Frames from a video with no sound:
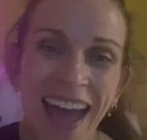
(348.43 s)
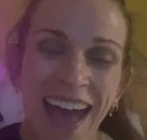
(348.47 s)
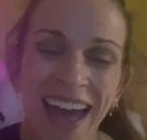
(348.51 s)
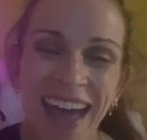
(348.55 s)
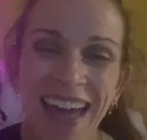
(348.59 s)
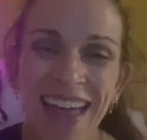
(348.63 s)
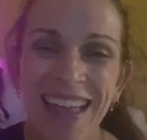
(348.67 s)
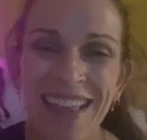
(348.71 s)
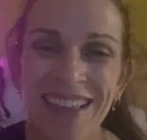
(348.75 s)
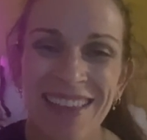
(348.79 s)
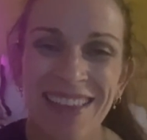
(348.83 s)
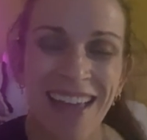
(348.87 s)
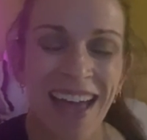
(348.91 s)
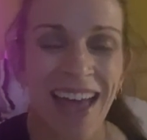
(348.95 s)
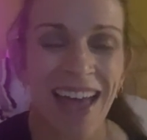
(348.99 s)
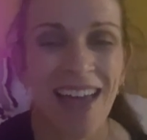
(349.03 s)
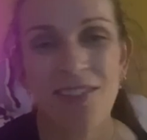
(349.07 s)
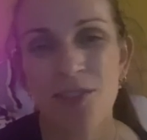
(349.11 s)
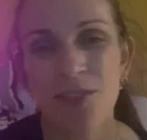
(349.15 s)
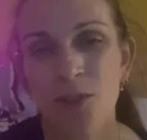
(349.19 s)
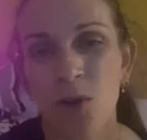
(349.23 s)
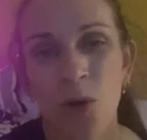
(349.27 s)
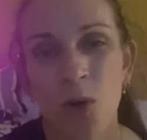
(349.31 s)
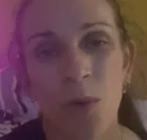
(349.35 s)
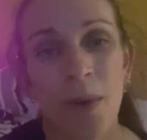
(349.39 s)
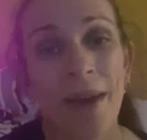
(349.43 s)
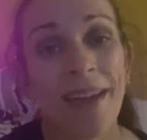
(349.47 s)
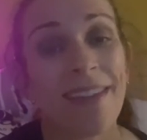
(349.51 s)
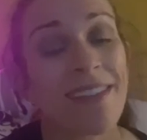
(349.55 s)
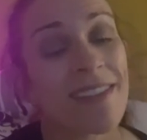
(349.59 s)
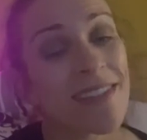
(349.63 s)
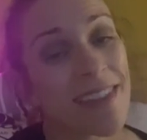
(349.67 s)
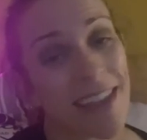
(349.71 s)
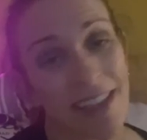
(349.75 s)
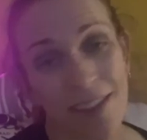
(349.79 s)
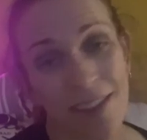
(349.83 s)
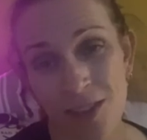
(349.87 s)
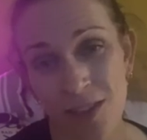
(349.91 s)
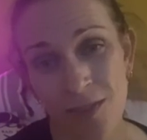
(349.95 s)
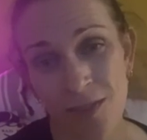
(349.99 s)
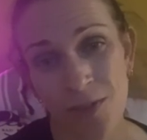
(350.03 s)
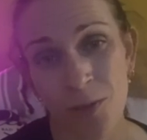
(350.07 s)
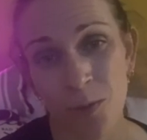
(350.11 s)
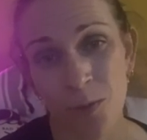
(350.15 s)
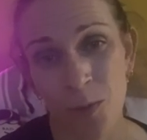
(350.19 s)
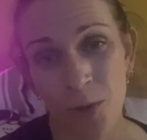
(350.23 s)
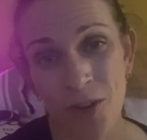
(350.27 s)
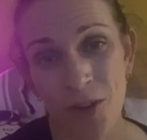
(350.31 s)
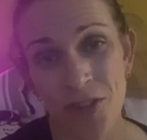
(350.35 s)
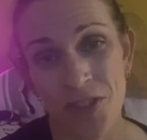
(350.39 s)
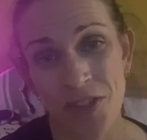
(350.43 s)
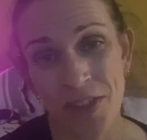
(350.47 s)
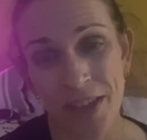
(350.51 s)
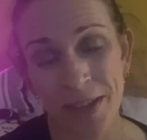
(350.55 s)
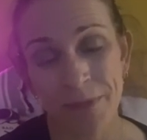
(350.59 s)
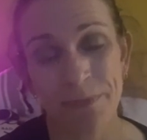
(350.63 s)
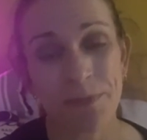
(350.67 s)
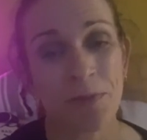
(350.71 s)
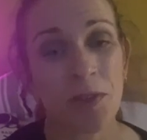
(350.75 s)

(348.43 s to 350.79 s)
And as always, thank you for watching.